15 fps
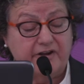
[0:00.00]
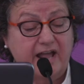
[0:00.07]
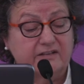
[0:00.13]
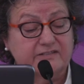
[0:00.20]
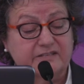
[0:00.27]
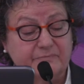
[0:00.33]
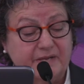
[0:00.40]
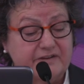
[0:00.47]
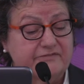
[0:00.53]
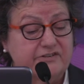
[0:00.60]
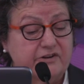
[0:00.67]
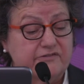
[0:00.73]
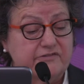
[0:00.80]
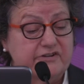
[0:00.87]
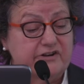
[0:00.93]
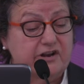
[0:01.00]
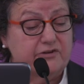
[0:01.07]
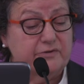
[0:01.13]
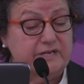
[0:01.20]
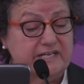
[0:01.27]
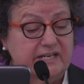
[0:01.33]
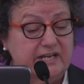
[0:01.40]
housing benefit or on
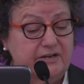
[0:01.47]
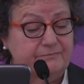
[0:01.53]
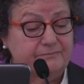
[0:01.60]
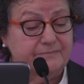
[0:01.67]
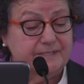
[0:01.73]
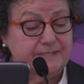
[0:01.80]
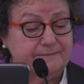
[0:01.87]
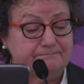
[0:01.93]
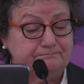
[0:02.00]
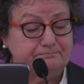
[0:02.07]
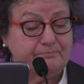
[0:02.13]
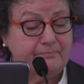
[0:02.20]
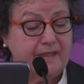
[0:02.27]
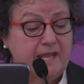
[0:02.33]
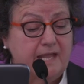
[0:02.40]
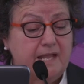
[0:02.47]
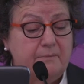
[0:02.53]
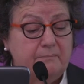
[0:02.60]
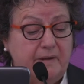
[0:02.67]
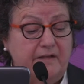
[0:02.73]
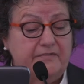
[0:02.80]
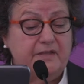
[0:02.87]
low incomes.
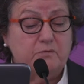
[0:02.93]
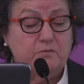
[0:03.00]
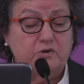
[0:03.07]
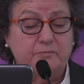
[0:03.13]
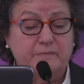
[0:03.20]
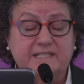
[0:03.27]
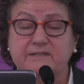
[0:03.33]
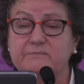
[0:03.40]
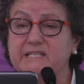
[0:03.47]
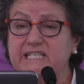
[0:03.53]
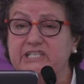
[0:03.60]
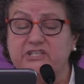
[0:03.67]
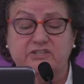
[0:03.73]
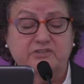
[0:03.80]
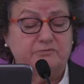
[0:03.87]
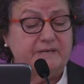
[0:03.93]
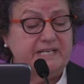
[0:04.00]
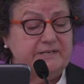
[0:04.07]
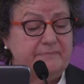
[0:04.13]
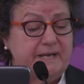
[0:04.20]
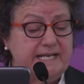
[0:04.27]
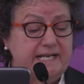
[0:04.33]
But there will be some additional
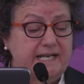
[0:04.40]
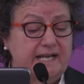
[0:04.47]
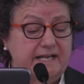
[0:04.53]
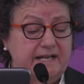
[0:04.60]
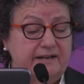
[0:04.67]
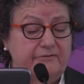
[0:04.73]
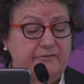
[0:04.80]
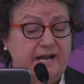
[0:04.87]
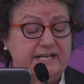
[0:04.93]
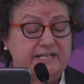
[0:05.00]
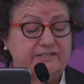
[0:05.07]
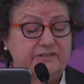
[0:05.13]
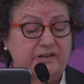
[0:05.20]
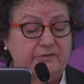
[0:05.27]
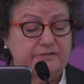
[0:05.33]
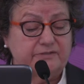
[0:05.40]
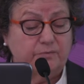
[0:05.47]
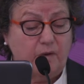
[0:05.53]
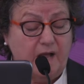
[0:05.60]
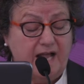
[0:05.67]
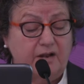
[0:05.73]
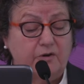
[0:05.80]
money raised as
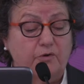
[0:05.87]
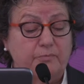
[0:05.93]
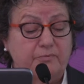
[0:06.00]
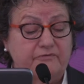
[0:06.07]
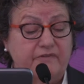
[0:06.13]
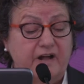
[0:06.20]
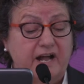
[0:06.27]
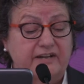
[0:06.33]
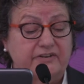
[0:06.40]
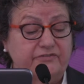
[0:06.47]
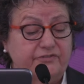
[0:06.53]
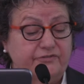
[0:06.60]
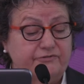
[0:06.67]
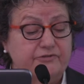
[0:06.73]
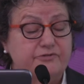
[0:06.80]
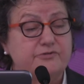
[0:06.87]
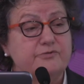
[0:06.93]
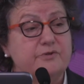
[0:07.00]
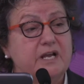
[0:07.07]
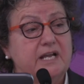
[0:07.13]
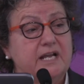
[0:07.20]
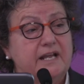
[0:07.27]
well, or provided
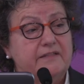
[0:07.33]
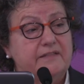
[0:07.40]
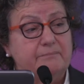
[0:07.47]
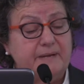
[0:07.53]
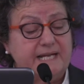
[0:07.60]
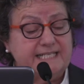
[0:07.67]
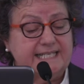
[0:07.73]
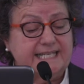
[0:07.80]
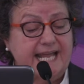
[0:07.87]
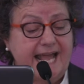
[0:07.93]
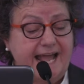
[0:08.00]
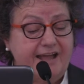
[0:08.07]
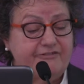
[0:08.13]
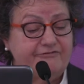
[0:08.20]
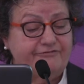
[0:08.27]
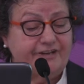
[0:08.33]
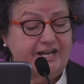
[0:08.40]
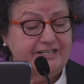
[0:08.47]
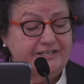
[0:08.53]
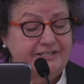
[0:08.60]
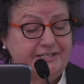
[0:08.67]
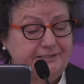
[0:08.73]
through the Better Care
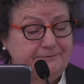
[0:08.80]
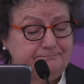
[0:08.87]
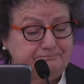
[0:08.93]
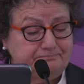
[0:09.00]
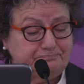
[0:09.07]
Fund.